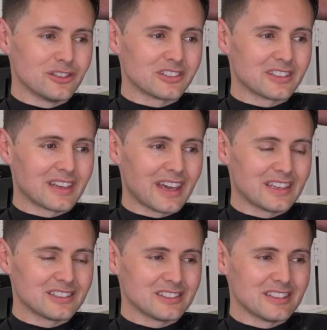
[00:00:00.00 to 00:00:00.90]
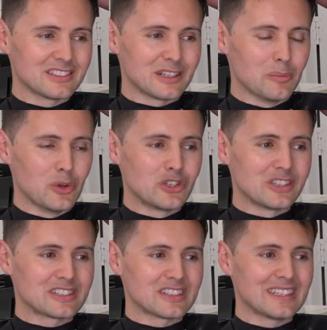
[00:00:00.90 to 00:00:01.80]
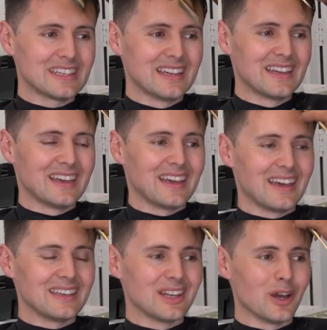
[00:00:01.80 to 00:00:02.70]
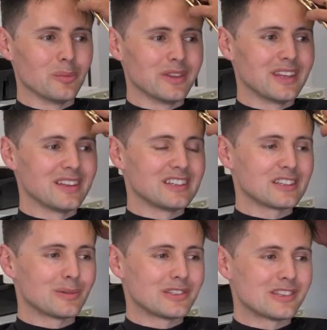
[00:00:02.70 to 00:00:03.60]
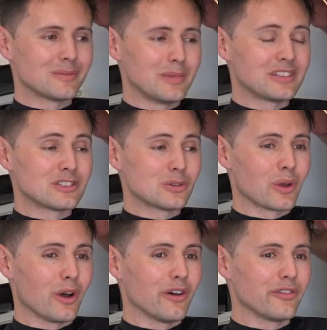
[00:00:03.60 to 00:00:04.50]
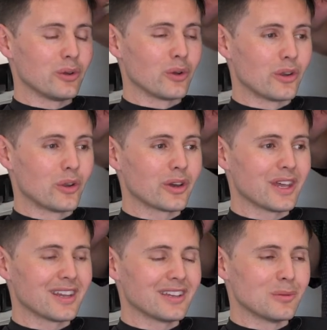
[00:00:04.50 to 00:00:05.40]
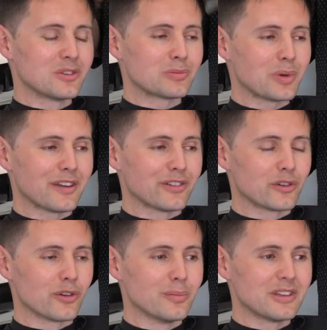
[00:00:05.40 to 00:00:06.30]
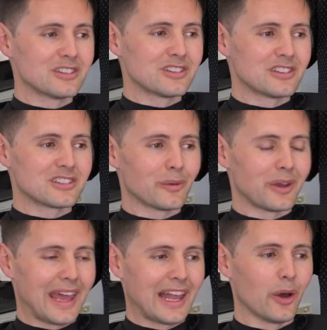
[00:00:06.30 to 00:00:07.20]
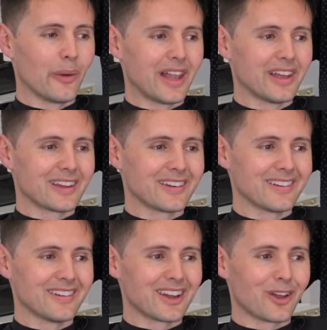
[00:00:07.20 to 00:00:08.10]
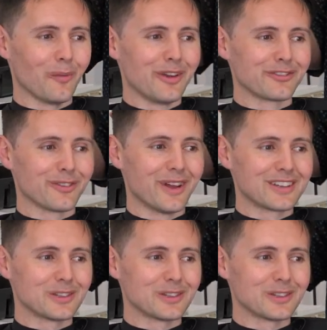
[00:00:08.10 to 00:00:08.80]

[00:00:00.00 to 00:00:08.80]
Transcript: just in case there's an emergency, you know, but then the text message will go off and you go and look at it and you're just part of a group message and someone LOLing a comment from like